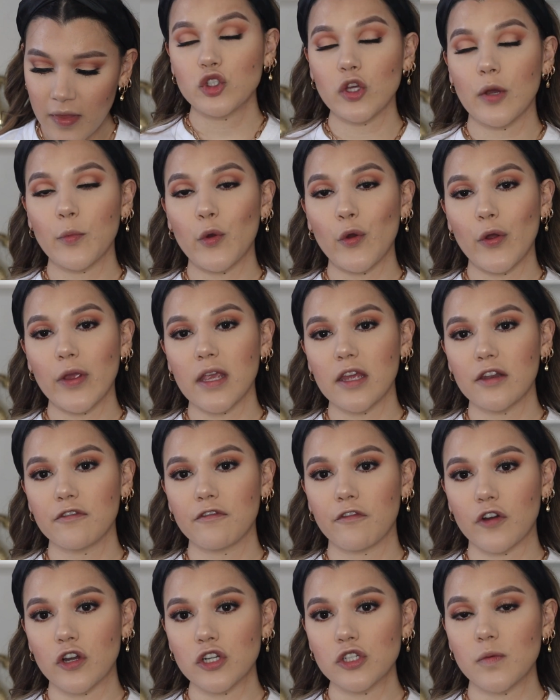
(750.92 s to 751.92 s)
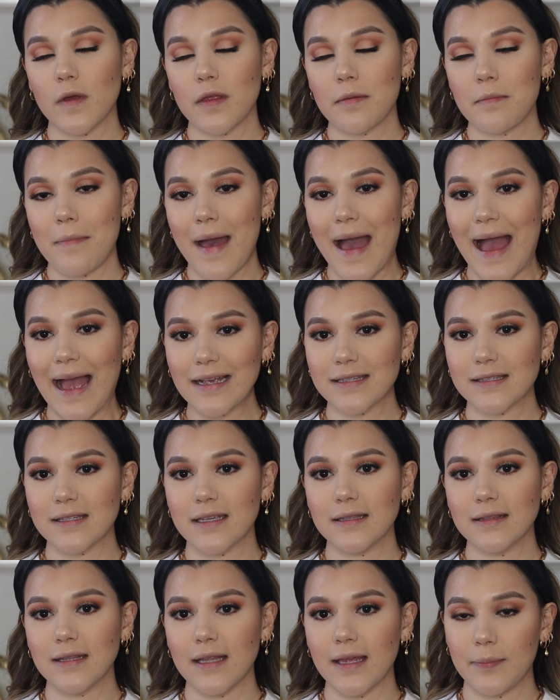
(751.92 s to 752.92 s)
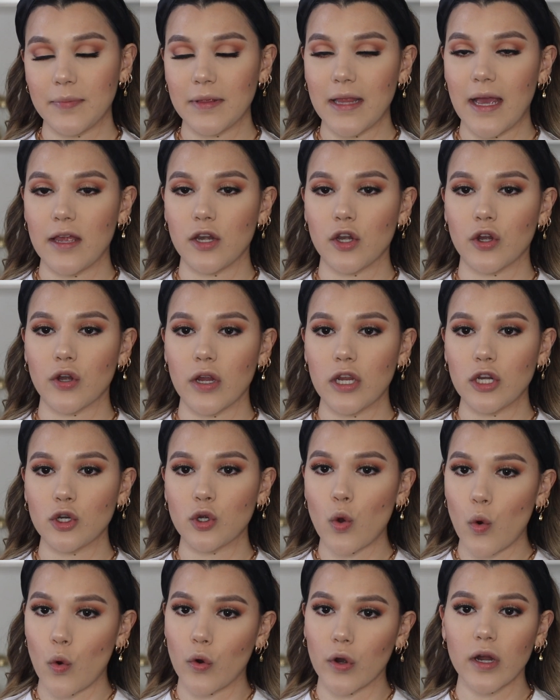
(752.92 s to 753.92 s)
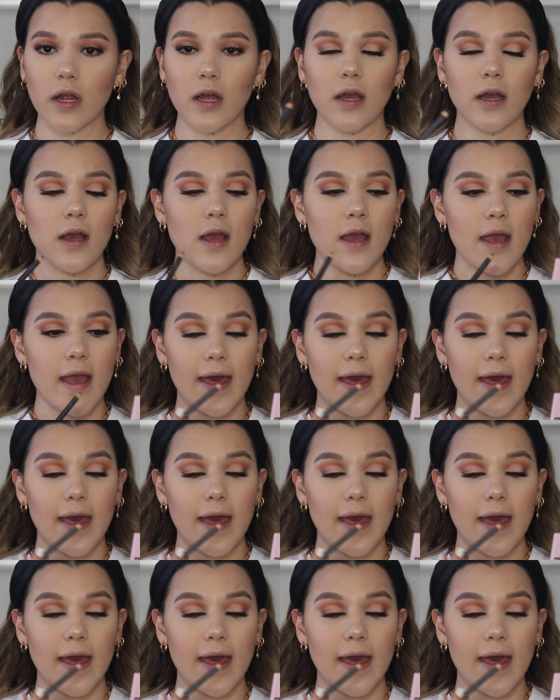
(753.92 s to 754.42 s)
So I'm going in first with MAC's lip liner in Cork,